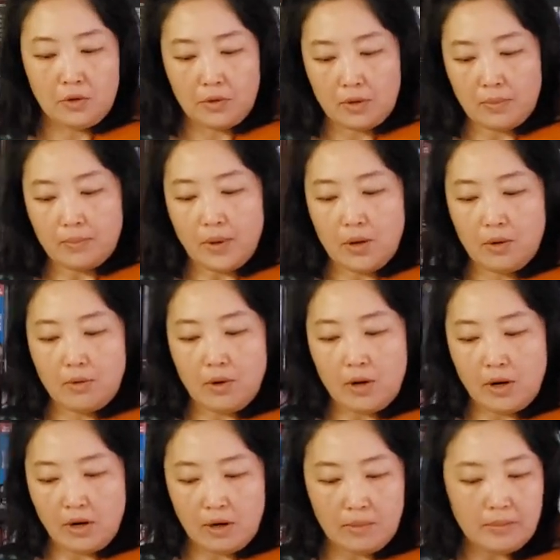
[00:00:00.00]
the bow
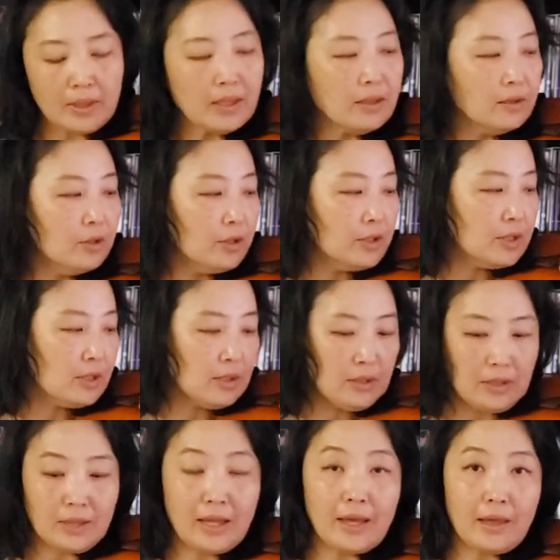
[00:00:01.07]
arm, it looks
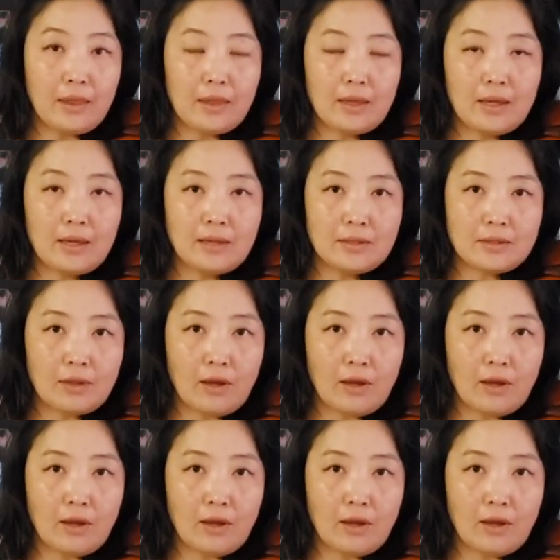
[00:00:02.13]
like this.